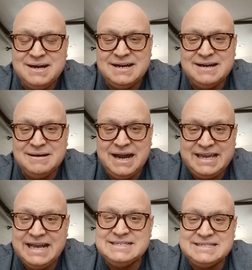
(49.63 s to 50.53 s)
I
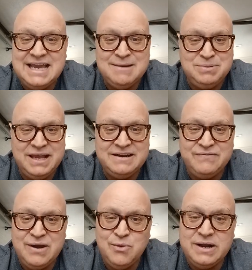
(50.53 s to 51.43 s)
can stay up late if
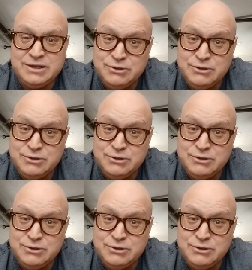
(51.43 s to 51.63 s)
I want.